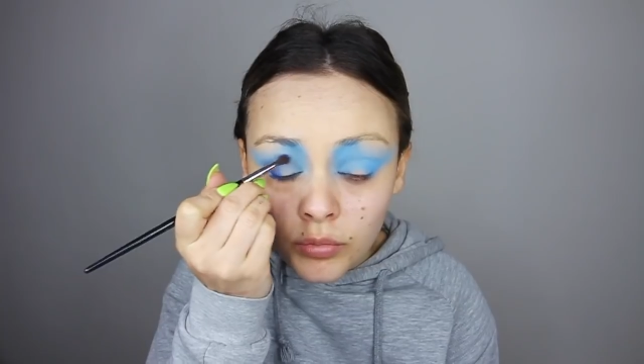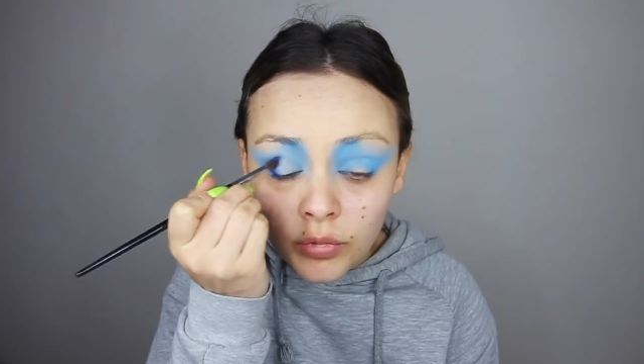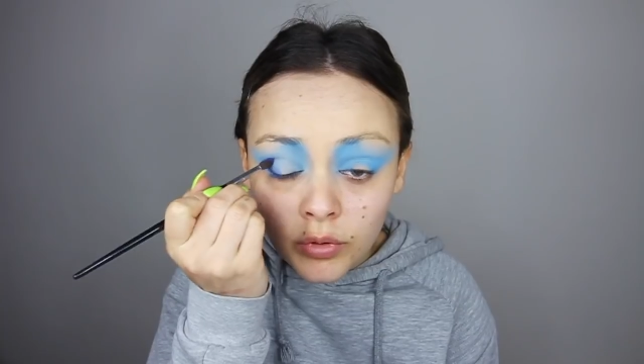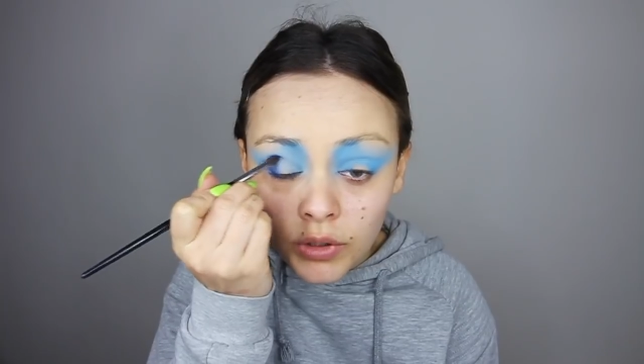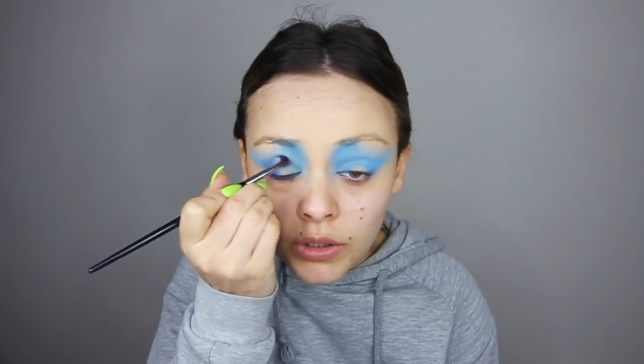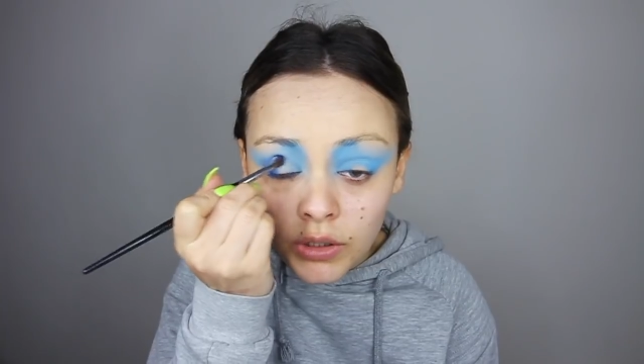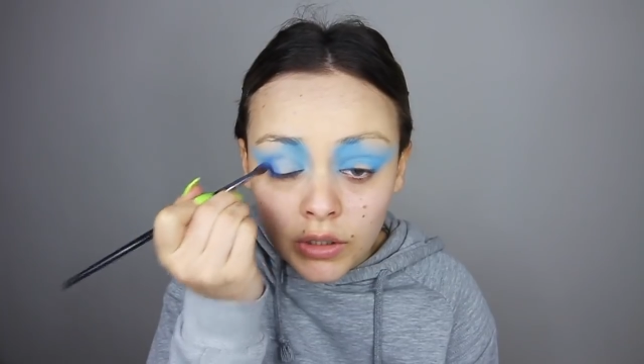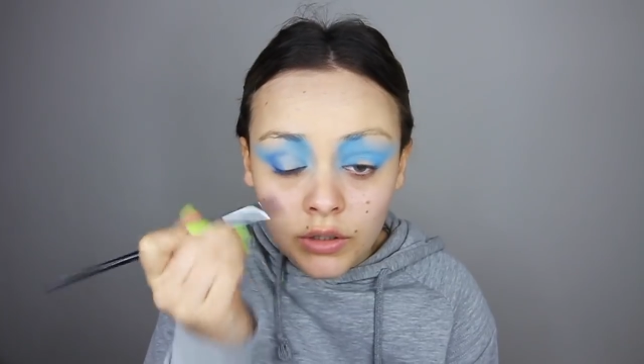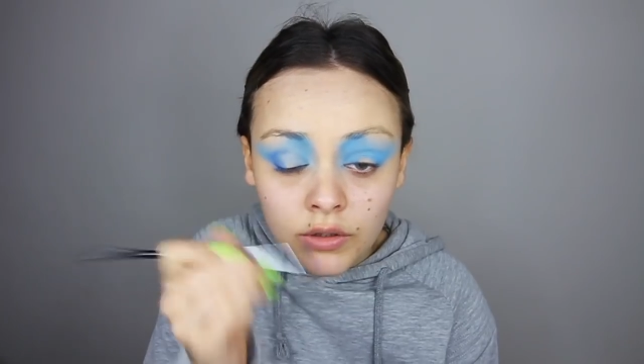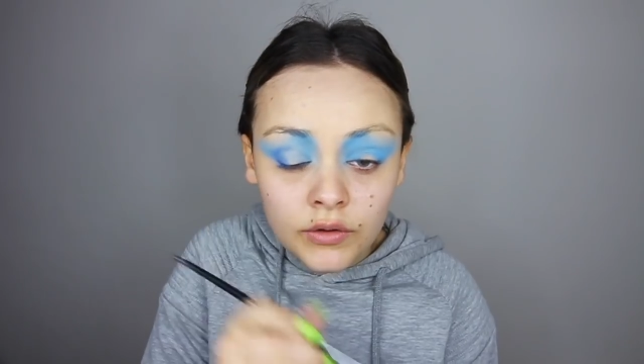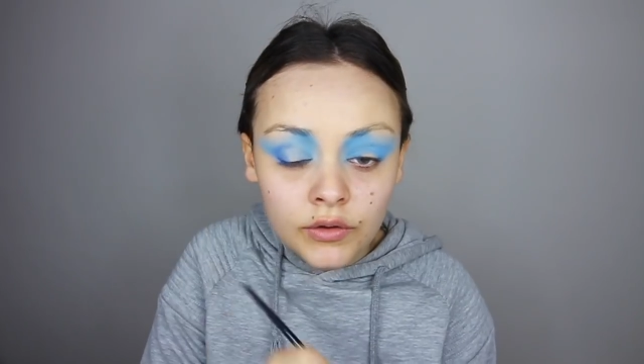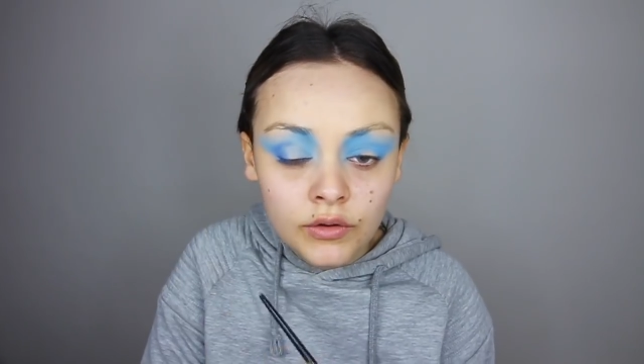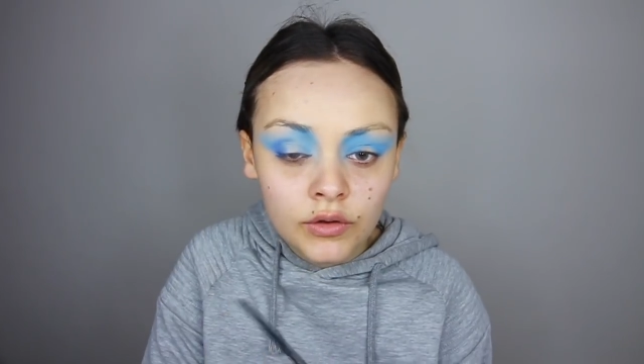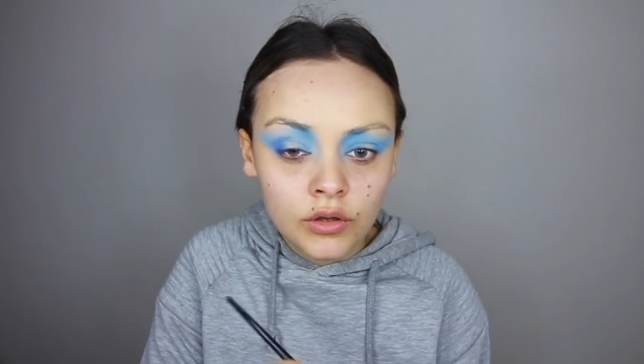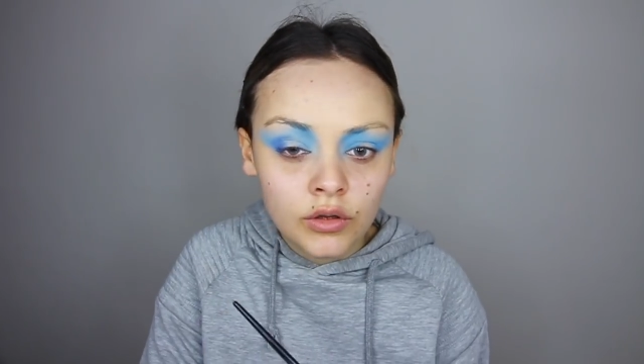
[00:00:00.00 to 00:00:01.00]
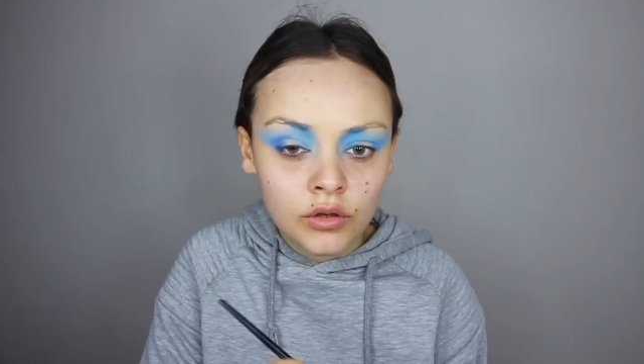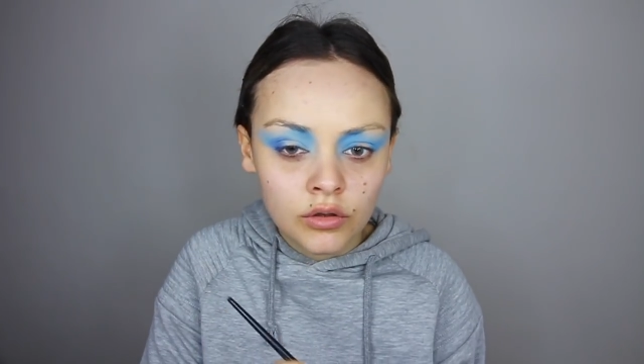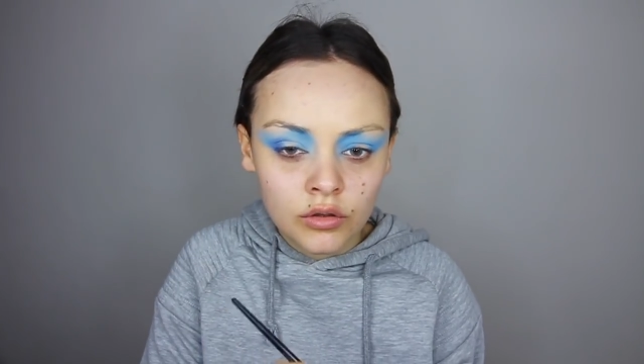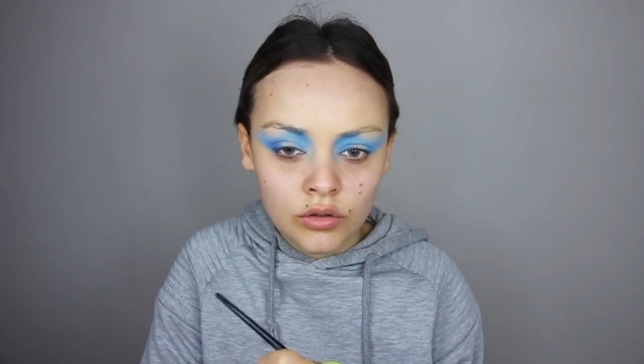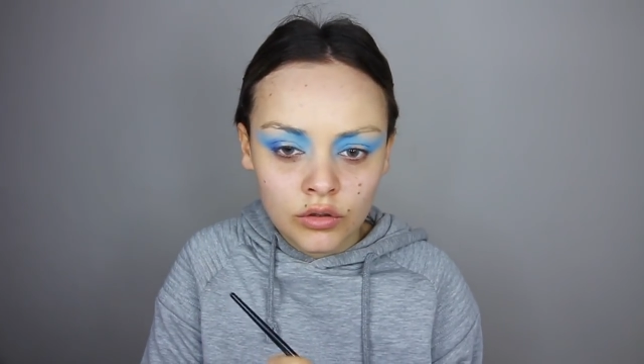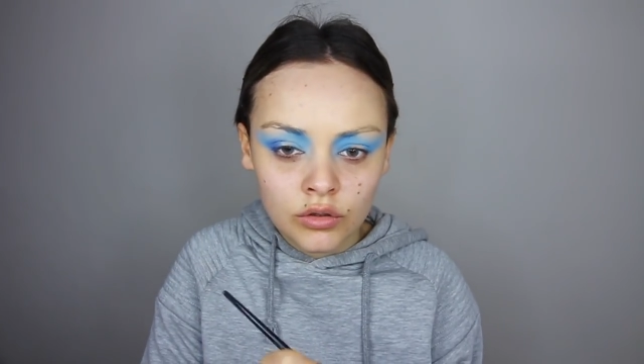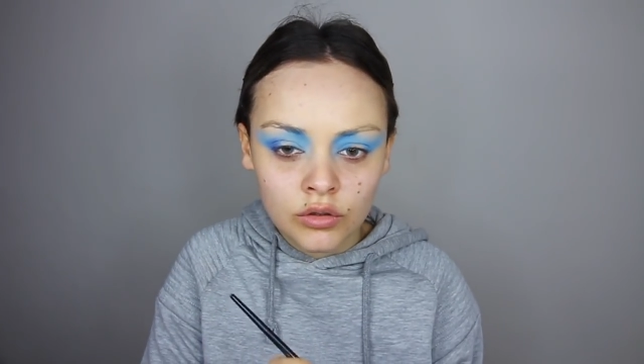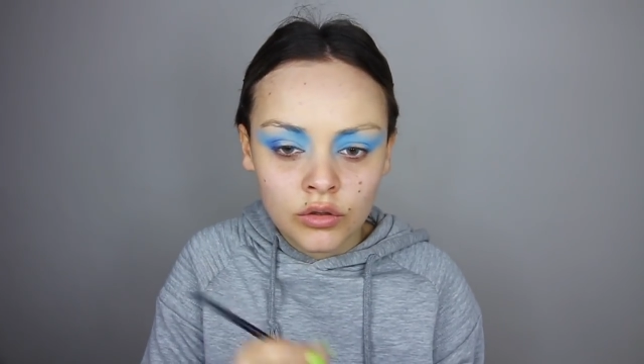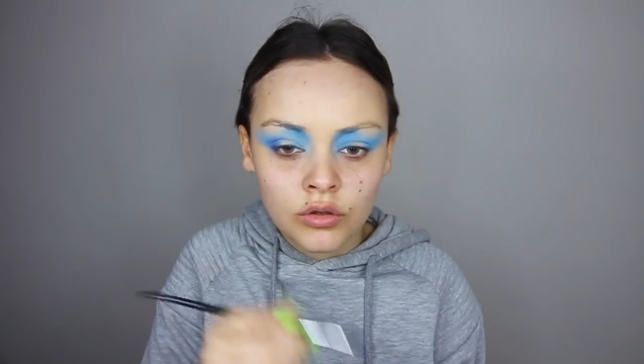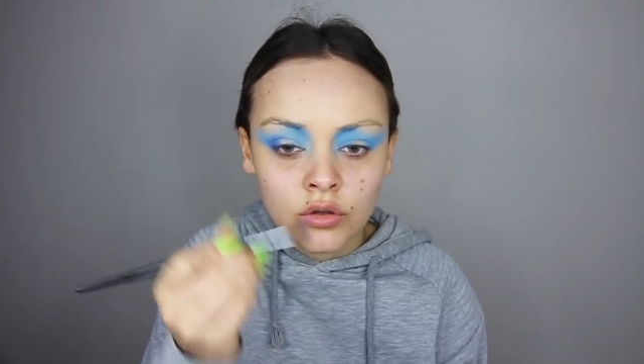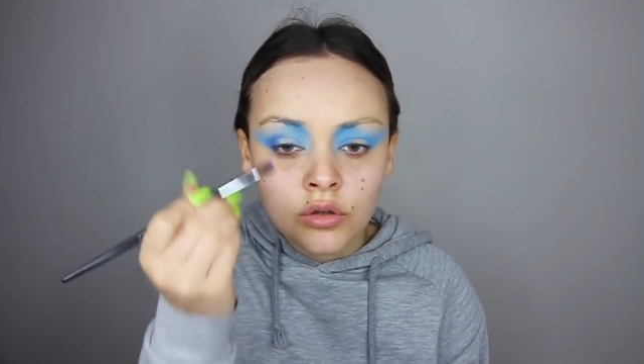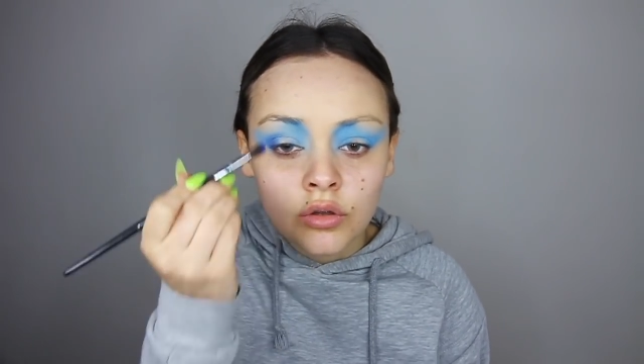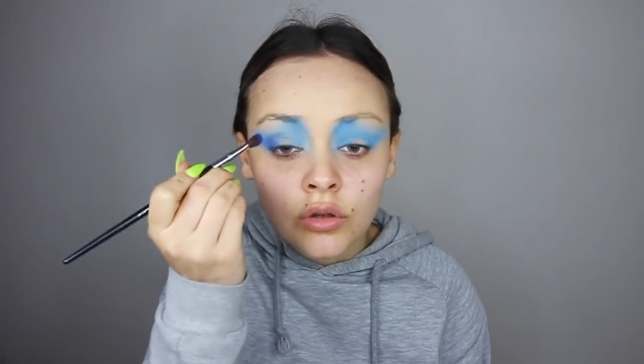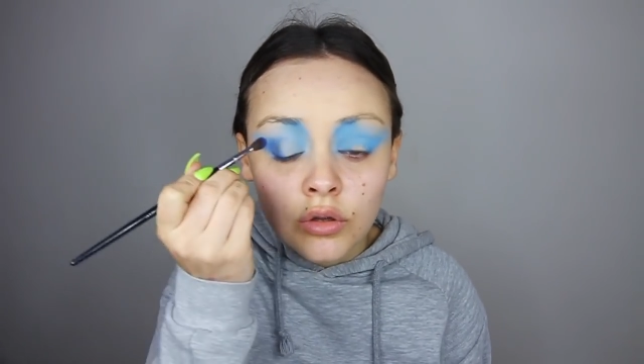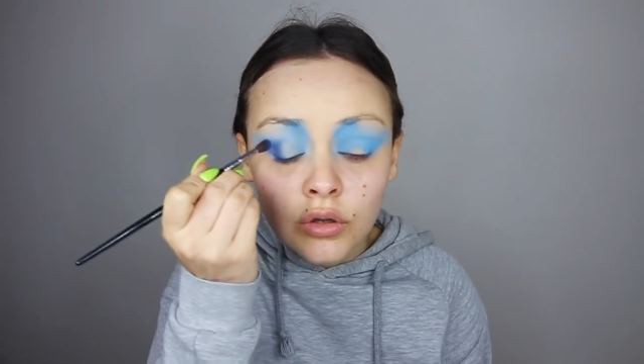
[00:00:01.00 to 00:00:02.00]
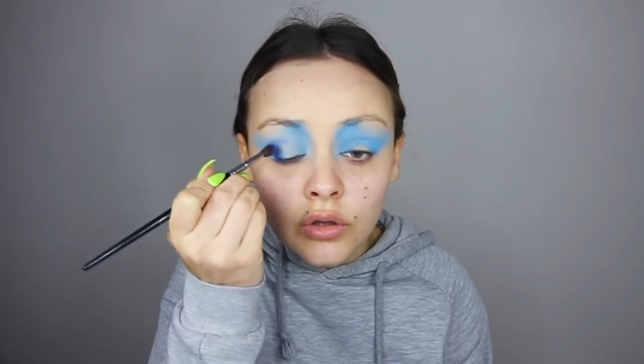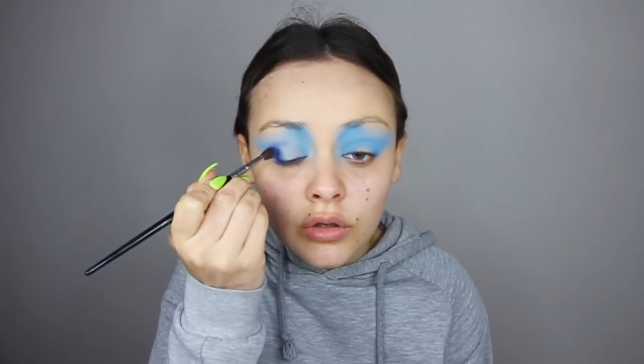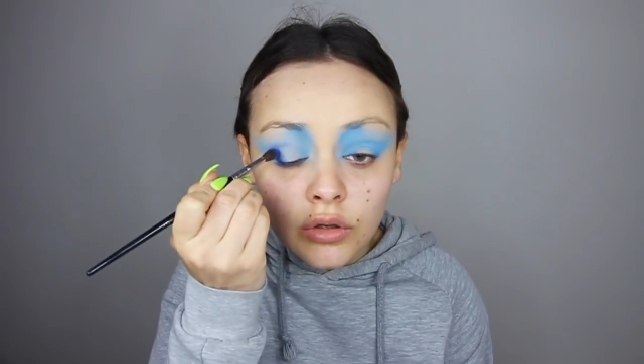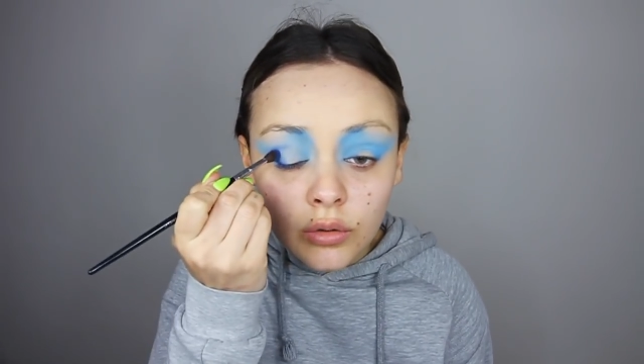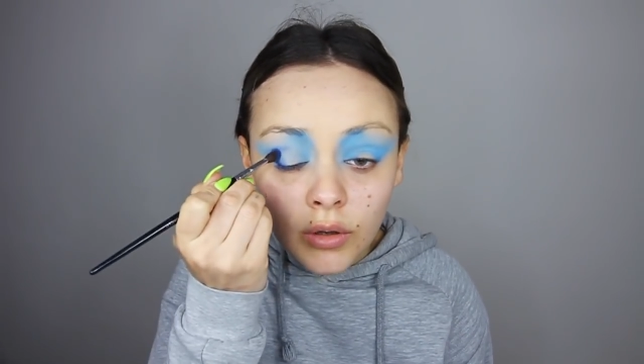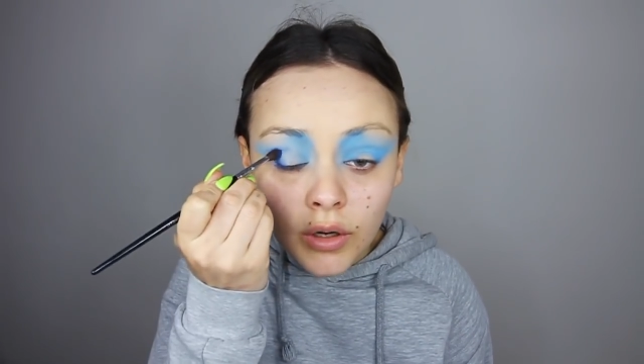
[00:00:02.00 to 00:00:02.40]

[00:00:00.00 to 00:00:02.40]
Putting this into